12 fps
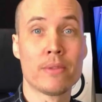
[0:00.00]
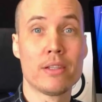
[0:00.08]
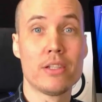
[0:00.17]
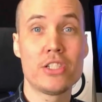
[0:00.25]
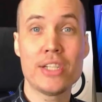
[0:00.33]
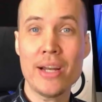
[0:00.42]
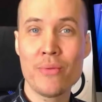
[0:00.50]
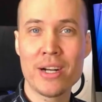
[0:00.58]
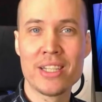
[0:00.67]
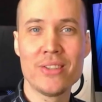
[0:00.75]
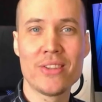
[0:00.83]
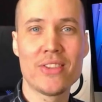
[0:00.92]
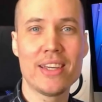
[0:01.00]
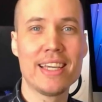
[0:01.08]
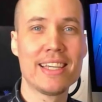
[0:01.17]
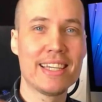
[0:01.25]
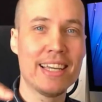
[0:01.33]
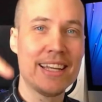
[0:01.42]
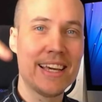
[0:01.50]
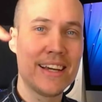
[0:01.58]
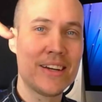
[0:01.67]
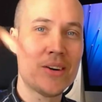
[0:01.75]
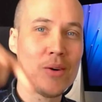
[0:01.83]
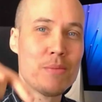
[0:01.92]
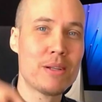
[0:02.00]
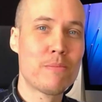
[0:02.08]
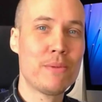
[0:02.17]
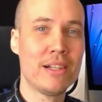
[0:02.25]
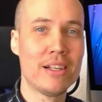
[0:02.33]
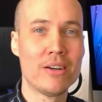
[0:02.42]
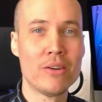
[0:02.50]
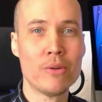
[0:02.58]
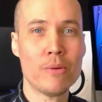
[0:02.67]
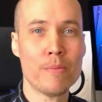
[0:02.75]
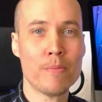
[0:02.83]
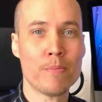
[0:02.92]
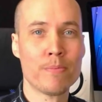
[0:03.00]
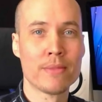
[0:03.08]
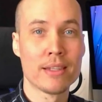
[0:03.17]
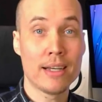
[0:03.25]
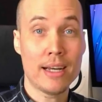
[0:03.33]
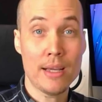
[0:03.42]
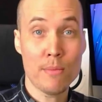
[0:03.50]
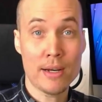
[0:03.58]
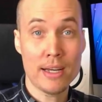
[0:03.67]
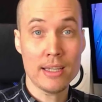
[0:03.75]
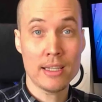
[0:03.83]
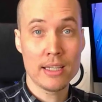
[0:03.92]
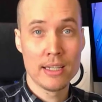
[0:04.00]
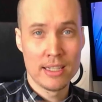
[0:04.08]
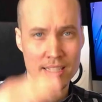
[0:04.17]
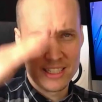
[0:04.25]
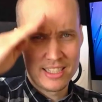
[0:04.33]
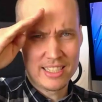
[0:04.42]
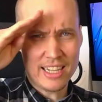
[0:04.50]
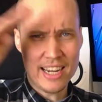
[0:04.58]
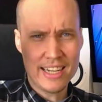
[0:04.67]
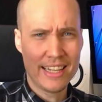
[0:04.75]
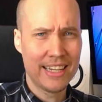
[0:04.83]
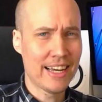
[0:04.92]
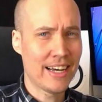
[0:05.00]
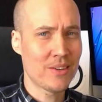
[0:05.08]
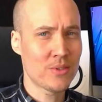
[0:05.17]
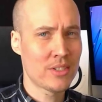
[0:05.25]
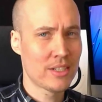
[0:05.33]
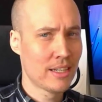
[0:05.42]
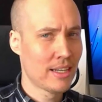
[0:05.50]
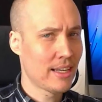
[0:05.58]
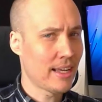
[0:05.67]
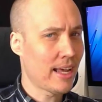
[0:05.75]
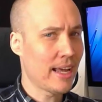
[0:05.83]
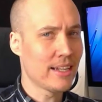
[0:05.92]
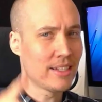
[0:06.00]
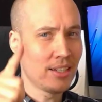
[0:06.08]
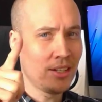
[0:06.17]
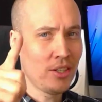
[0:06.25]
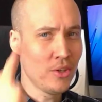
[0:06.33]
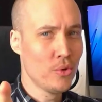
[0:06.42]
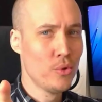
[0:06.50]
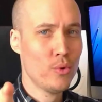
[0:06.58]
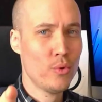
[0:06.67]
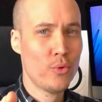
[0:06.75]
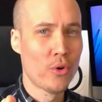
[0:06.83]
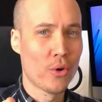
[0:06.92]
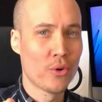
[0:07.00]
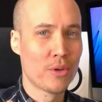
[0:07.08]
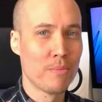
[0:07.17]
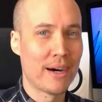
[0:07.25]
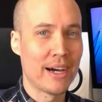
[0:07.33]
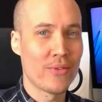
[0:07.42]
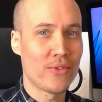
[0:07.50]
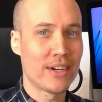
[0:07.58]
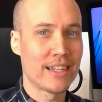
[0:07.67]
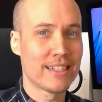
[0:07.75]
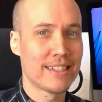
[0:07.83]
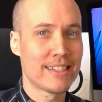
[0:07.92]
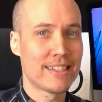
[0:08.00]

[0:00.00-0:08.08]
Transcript: Share what you think in a comment below. I'm Mike, signing out, and you rock, my friends.